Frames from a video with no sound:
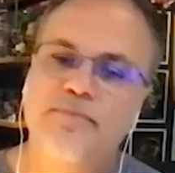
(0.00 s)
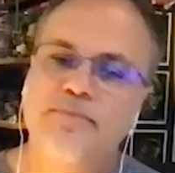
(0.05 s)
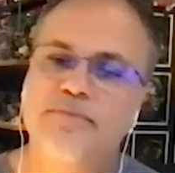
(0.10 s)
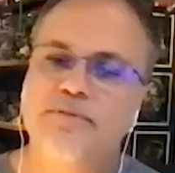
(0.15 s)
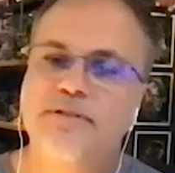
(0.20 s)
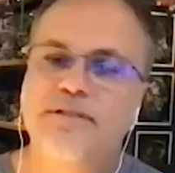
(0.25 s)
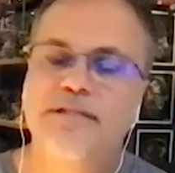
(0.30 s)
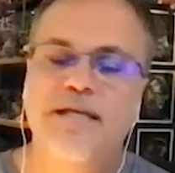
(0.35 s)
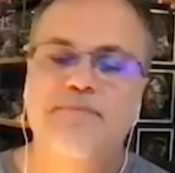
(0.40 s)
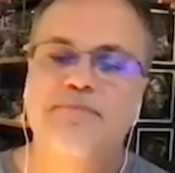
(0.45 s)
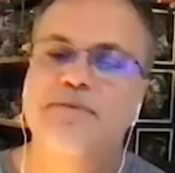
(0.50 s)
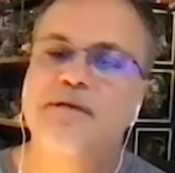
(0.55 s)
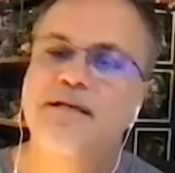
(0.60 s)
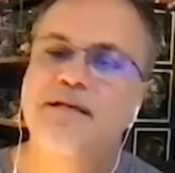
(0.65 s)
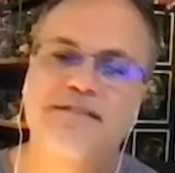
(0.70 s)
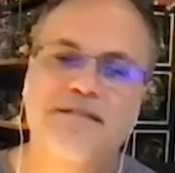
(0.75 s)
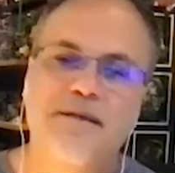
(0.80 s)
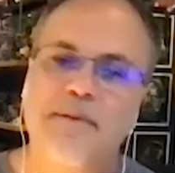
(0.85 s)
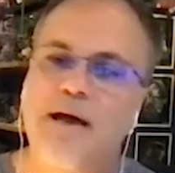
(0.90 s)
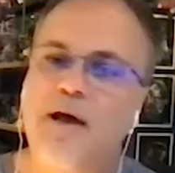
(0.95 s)
seem
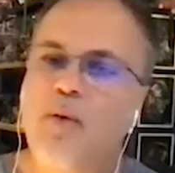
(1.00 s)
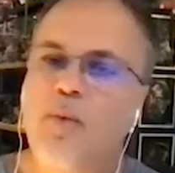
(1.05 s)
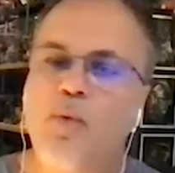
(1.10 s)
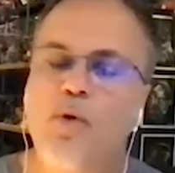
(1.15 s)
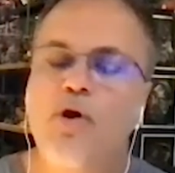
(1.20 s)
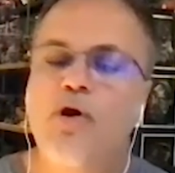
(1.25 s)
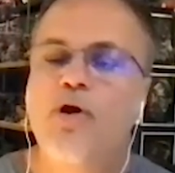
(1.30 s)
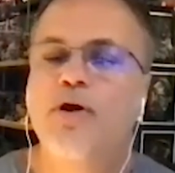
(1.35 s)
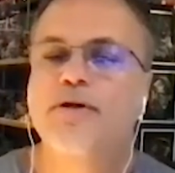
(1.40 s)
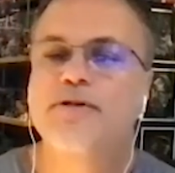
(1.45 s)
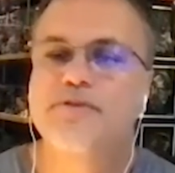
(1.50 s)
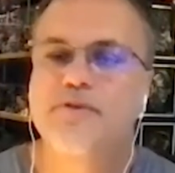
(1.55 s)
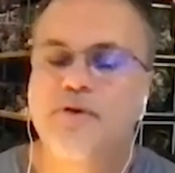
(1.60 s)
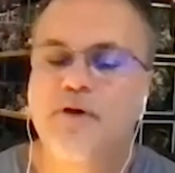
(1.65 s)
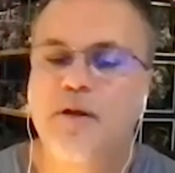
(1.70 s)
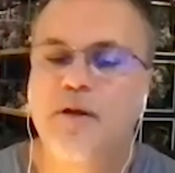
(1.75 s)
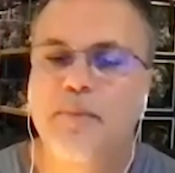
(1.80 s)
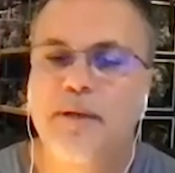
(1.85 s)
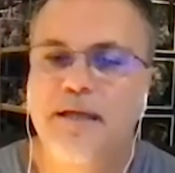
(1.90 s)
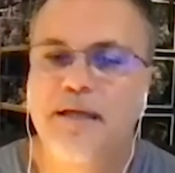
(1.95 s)
somehow works you know
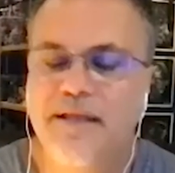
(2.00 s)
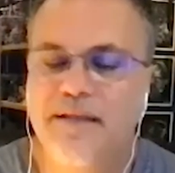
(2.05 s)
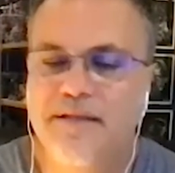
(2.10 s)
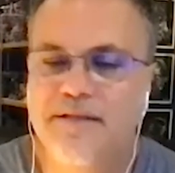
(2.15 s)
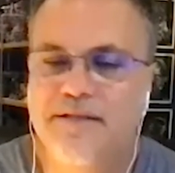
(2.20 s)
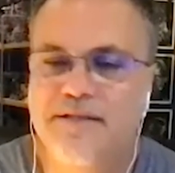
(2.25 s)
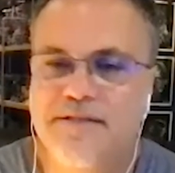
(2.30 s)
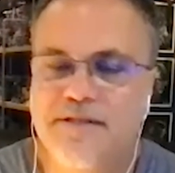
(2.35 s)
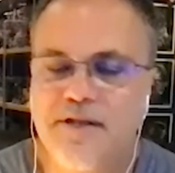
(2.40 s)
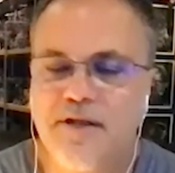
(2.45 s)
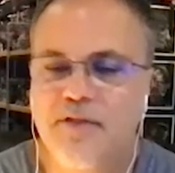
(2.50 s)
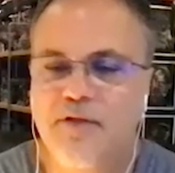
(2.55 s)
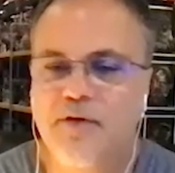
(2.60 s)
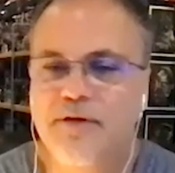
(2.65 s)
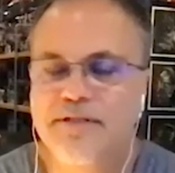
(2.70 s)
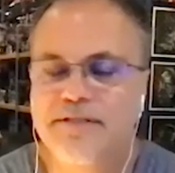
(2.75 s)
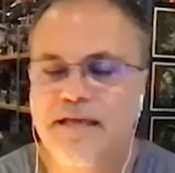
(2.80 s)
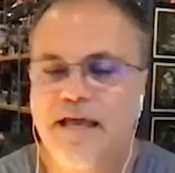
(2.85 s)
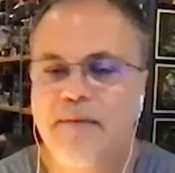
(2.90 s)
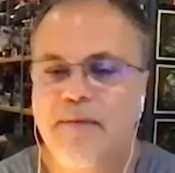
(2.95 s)
what i mean and this is another
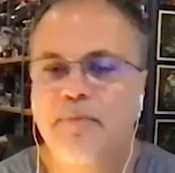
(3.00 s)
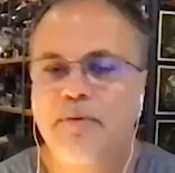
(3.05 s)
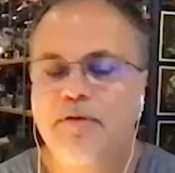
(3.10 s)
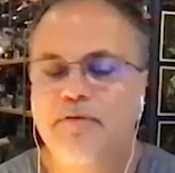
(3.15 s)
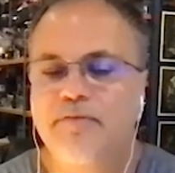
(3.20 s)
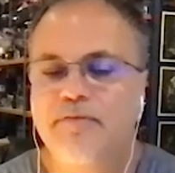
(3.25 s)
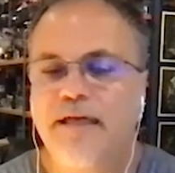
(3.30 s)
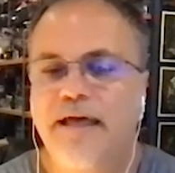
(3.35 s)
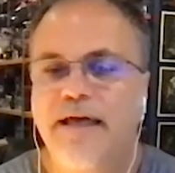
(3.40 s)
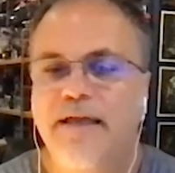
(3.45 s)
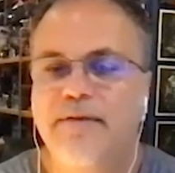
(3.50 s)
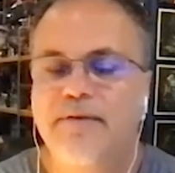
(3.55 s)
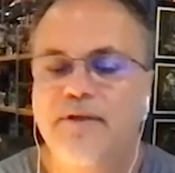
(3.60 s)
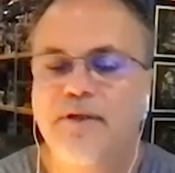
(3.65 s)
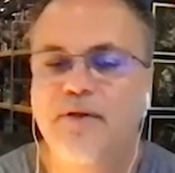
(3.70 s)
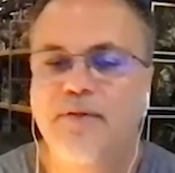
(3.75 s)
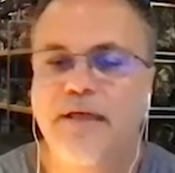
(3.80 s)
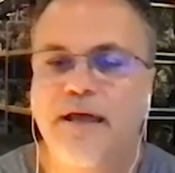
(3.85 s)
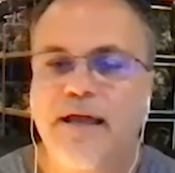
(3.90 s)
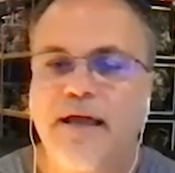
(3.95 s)
example of that
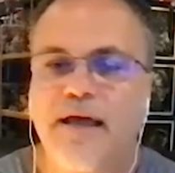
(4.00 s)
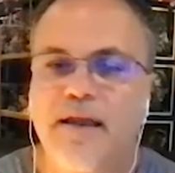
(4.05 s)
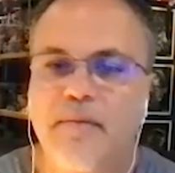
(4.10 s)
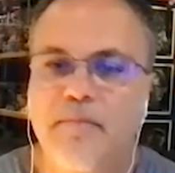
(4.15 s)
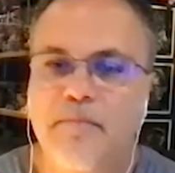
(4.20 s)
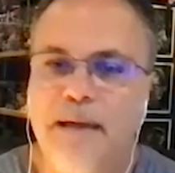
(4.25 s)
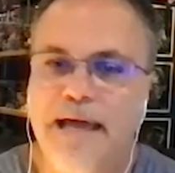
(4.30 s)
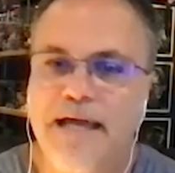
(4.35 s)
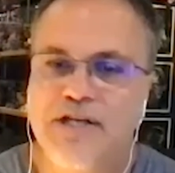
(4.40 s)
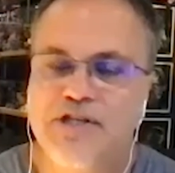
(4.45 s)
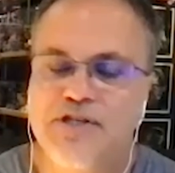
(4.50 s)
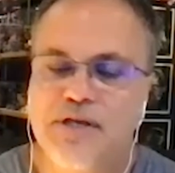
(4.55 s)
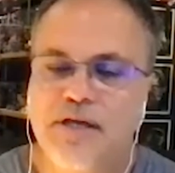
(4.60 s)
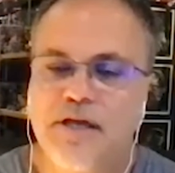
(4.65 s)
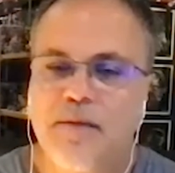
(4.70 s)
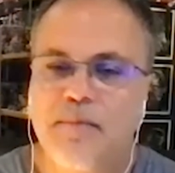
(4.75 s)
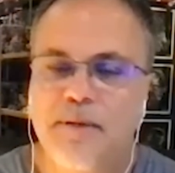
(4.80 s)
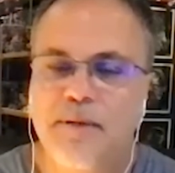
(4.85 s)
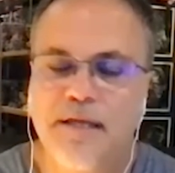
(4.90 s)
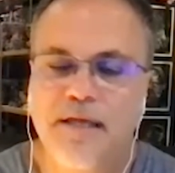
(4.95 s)
you know that kind of magic
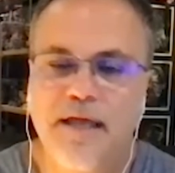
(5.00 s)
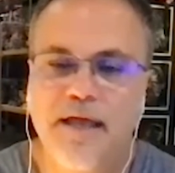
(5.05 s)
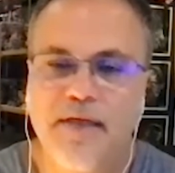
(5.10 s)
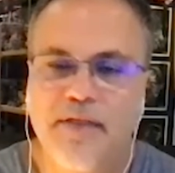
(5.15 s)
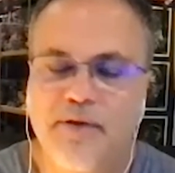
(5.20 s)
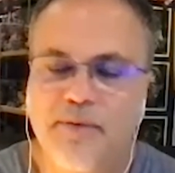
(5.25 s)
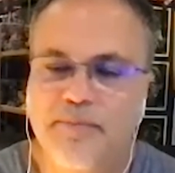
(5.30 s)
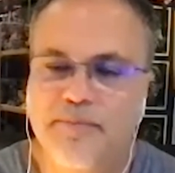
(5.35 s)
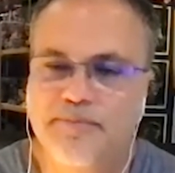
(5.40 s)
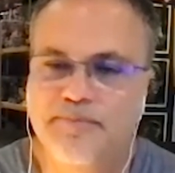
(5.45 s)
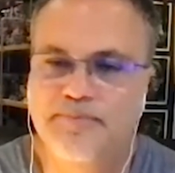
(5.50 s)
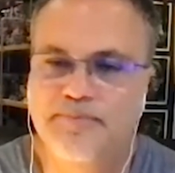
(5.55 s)
coming together